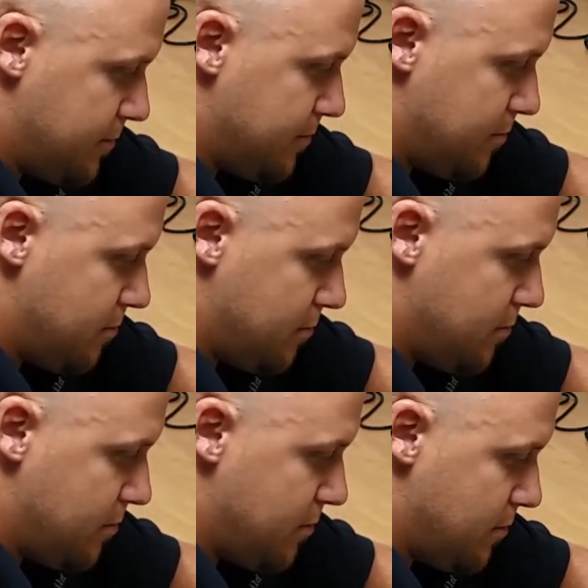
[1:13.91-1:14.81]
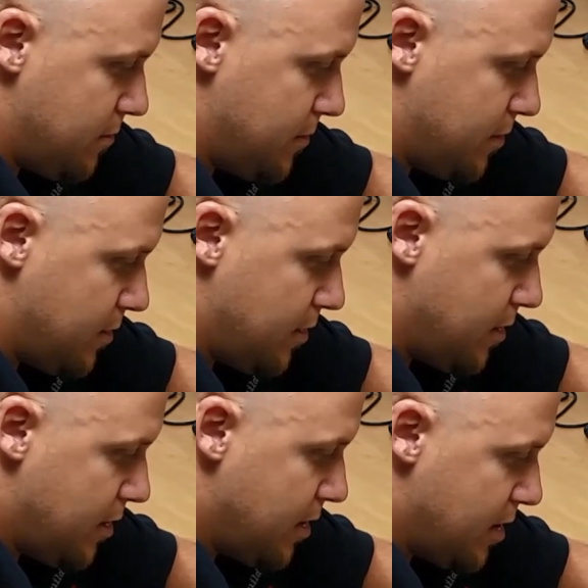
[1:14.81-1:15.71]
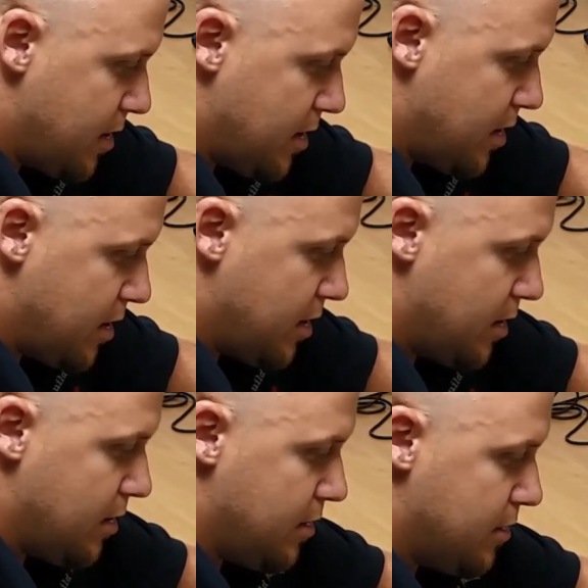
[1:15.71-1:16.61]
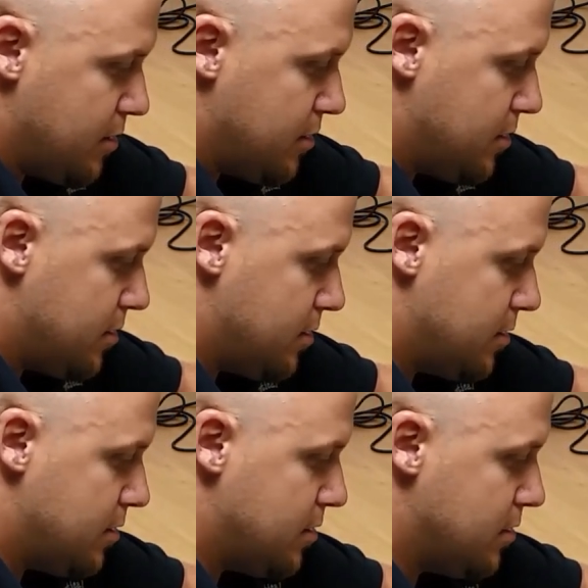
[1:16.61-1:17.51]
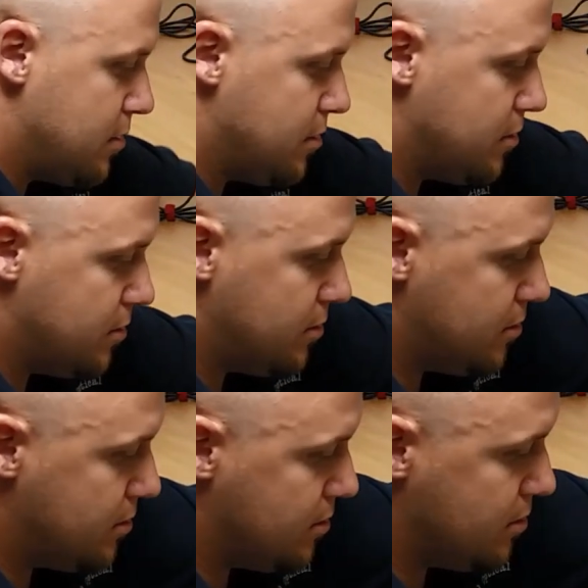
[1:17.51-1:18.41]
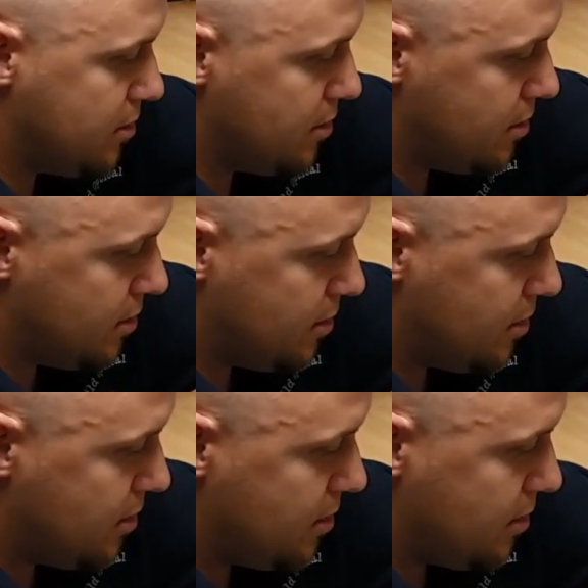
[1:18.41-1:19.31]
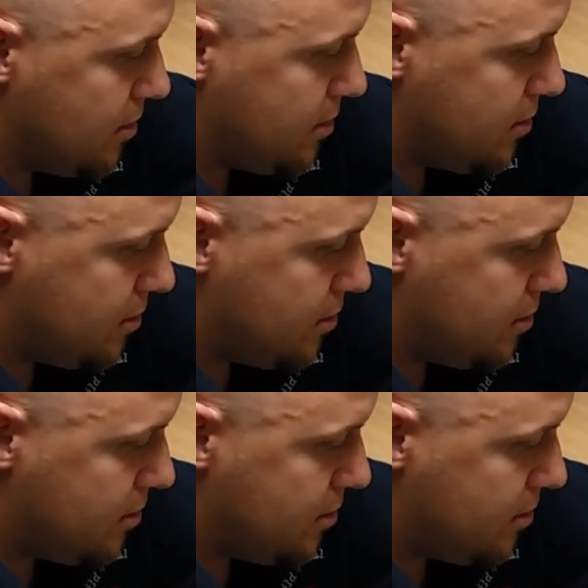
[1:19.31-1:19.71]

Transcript: (no one is talking)